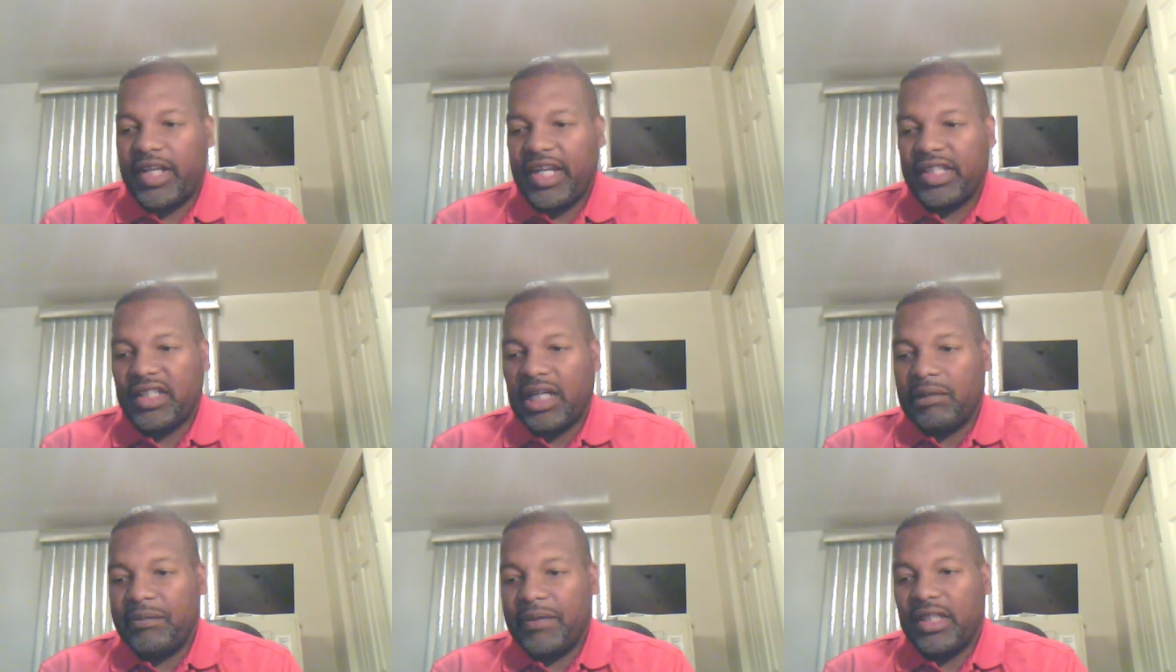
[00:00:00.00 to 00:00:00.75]
and the
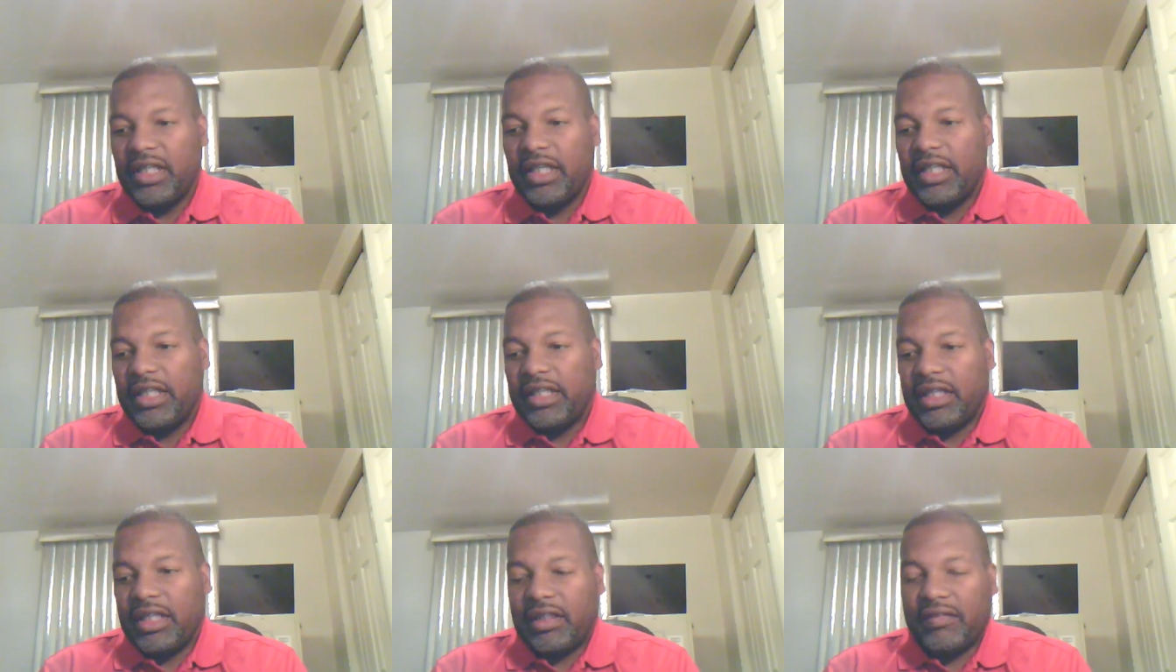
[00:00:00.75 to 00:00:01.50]
complement
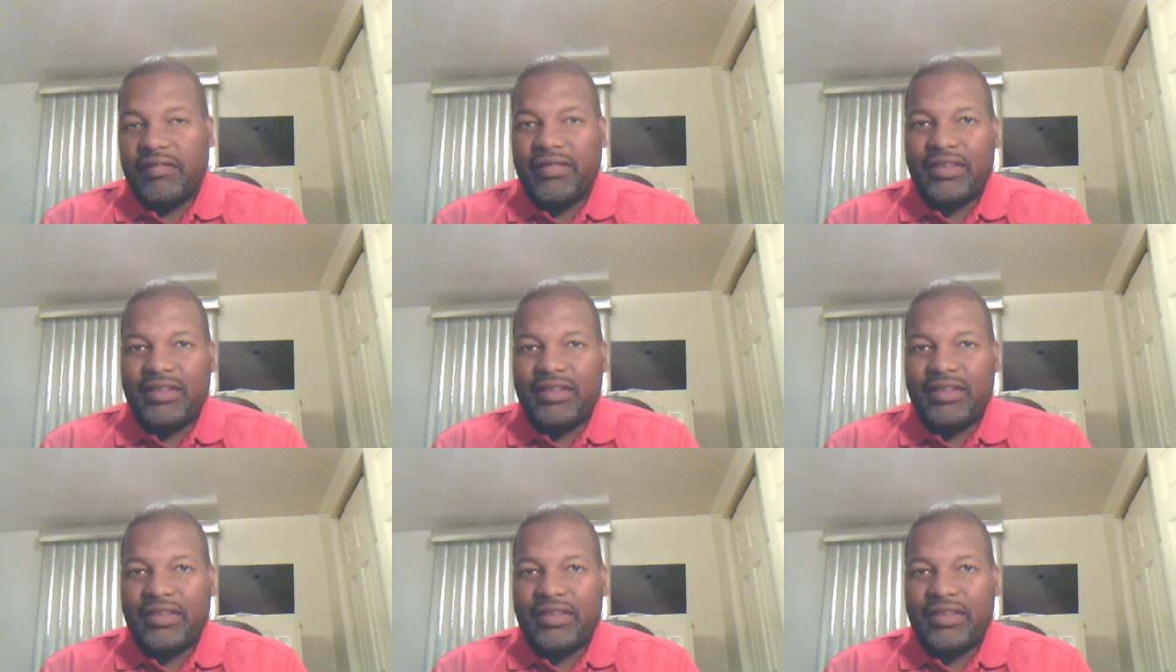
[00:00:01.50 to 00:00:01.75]
of